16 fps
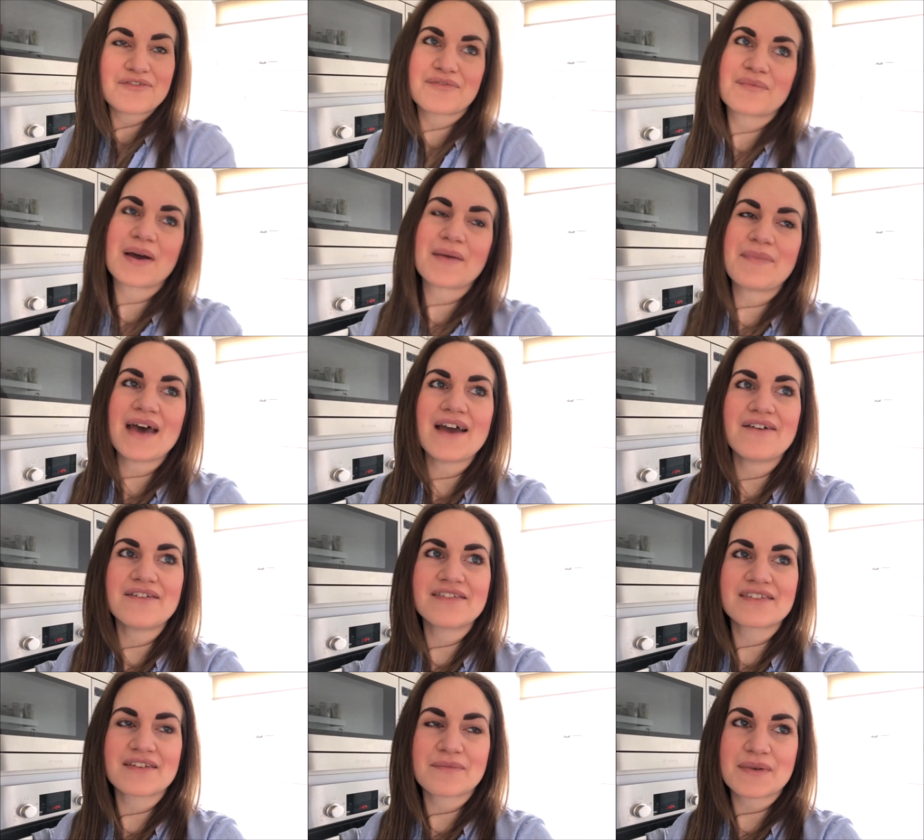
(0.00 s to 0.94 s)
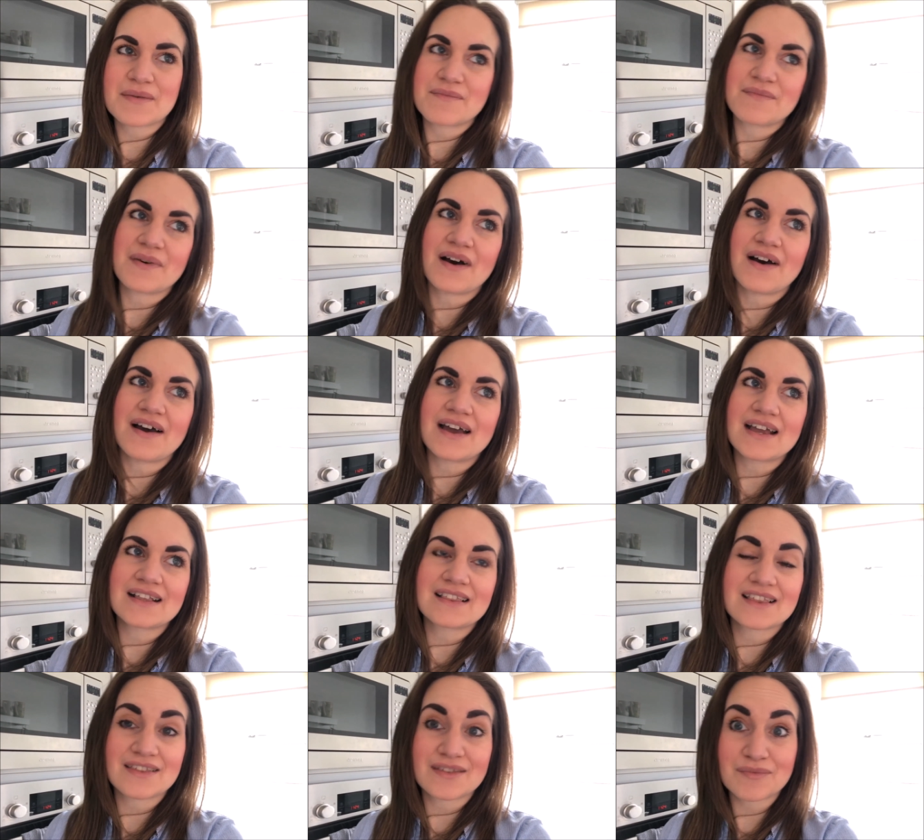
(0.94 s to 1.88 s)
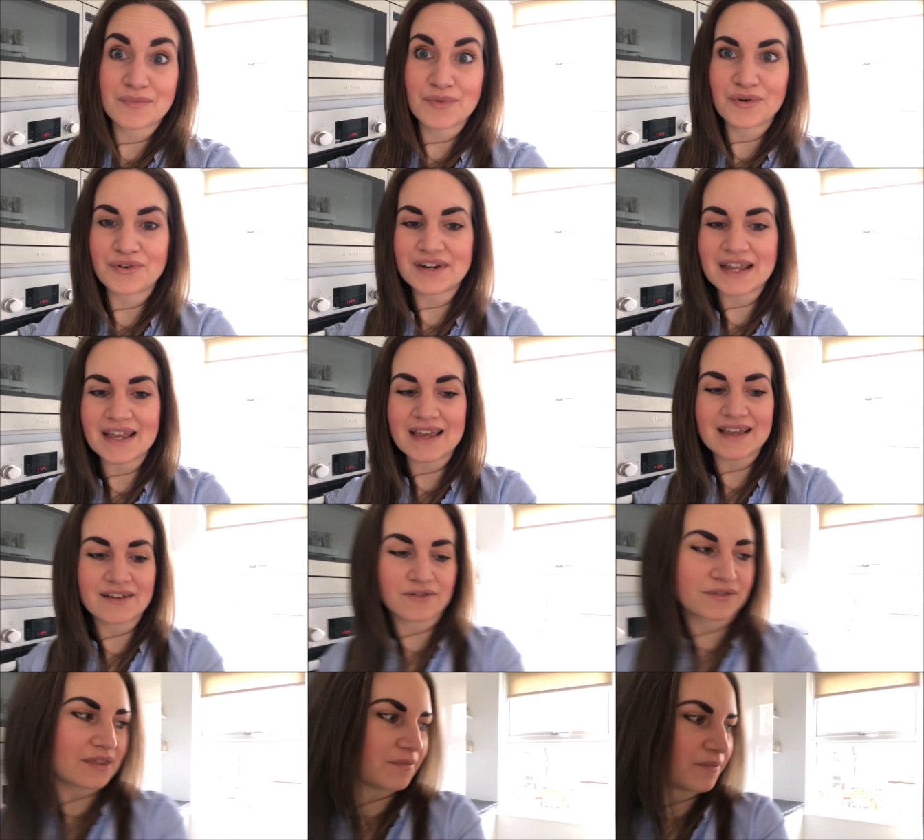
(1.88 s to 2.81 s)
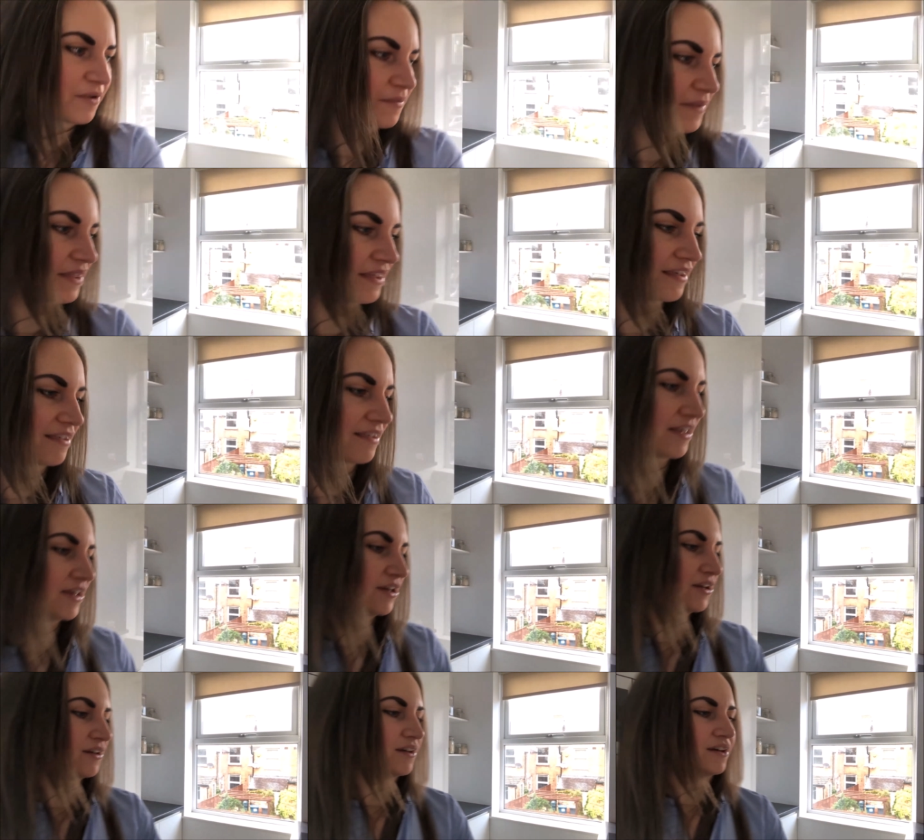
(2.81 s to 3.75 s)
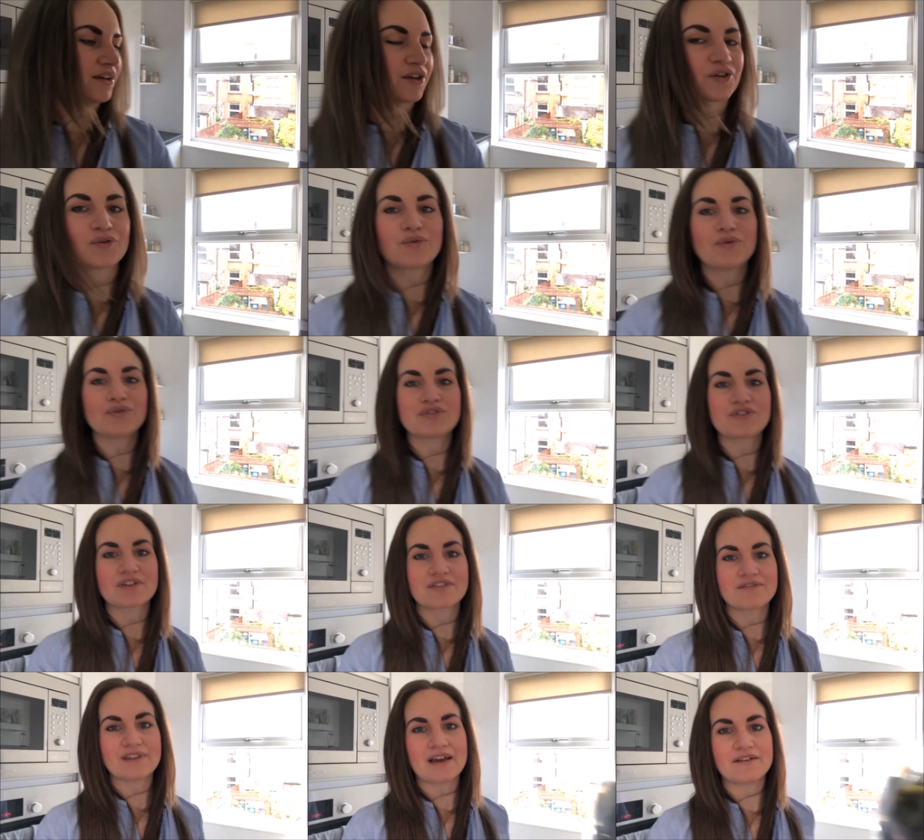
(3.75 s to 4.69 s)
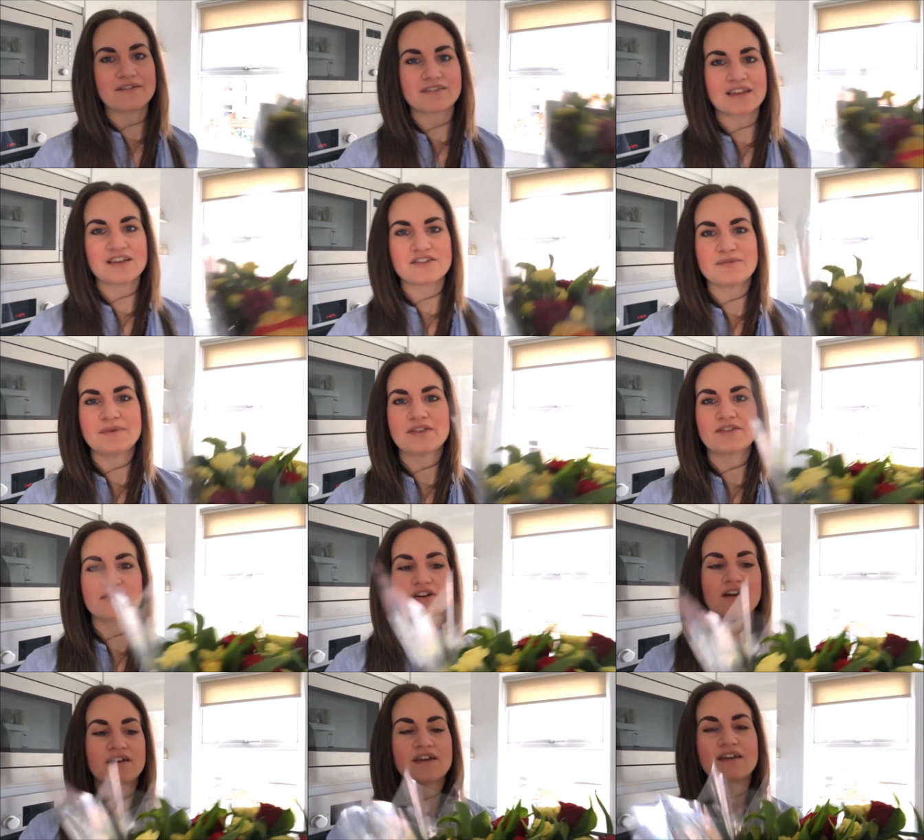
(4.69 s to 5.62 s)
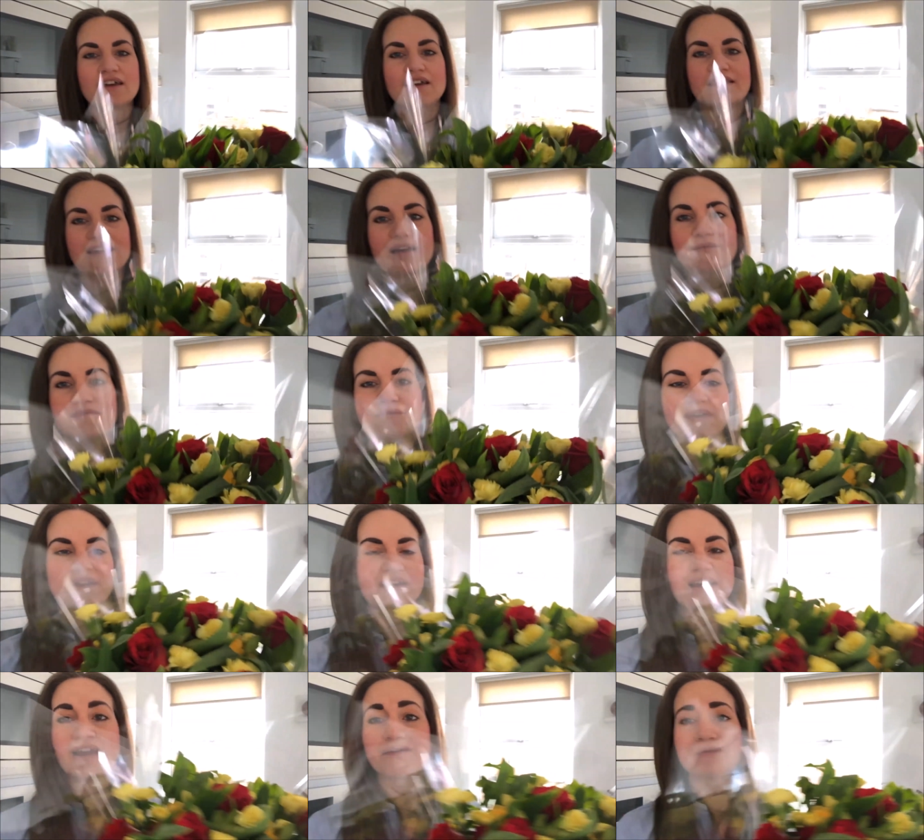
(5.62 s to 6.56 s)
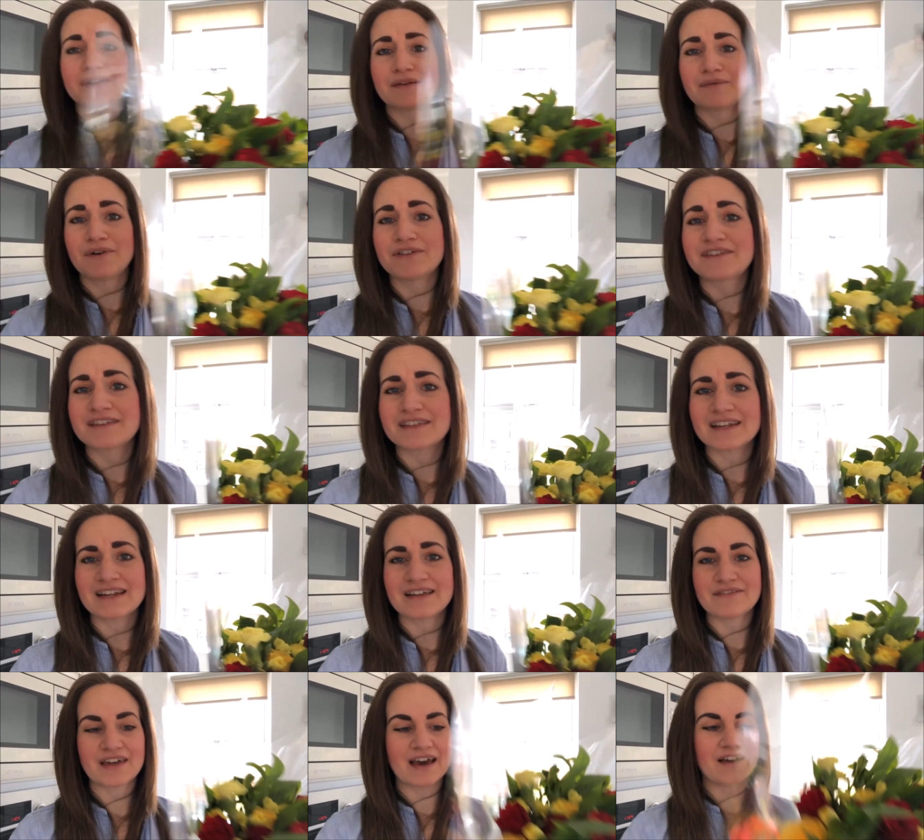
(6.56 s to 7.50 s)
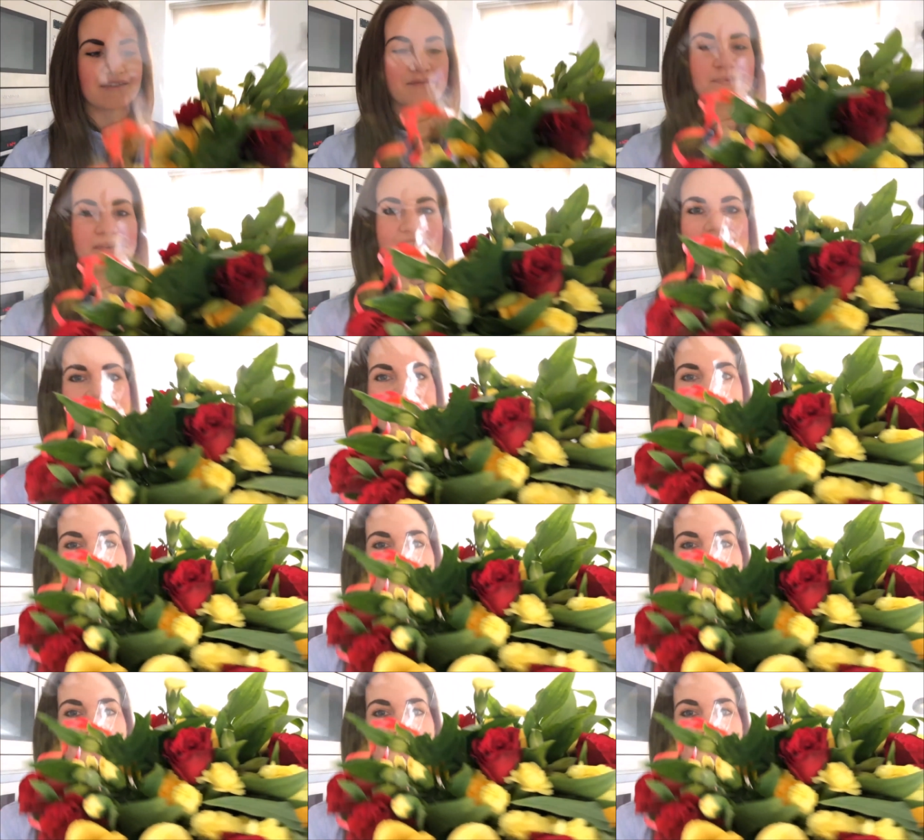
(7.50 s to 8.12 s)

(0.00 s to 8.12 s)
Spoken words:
My parents have been by this morning, or they bought me these gorgeous flowers. It's actually been chucking it down with rain. I haven't really wanted to leave the house, but this